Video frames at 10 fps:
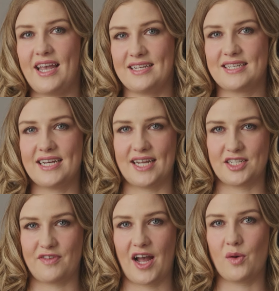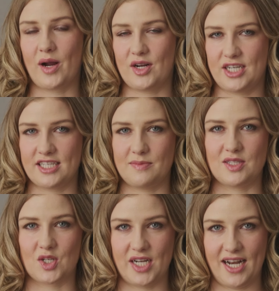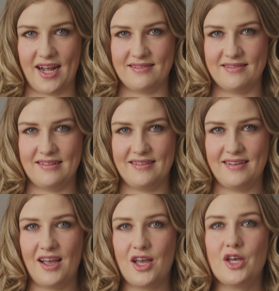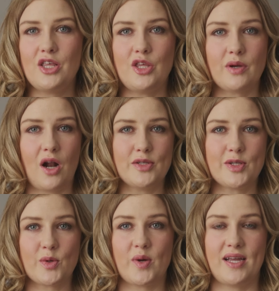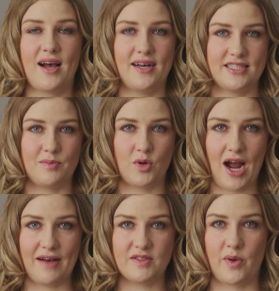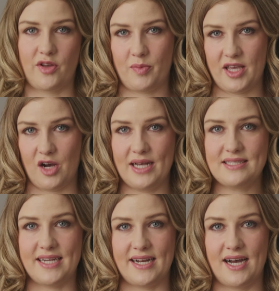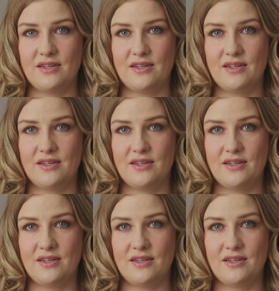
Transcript: and identify where adjustments are needed. You can also create custom graphs with your POS data,